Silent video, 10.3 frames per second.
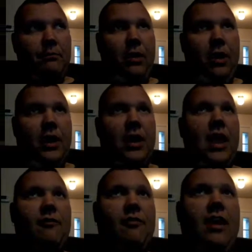But
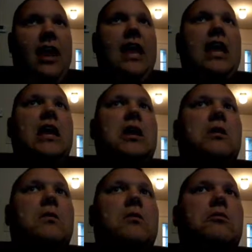if they
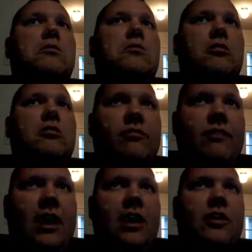
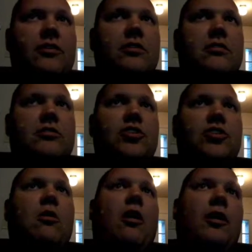fired
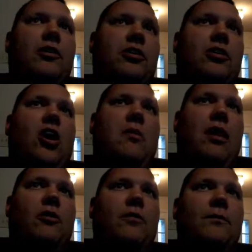Jew Wario, Justin
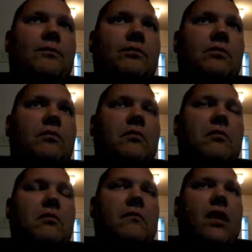Carmichael,
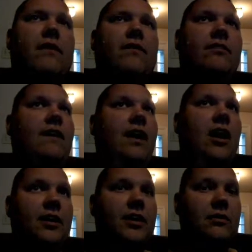they
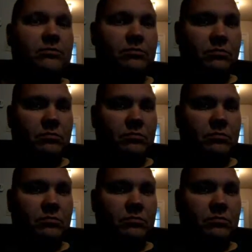fired him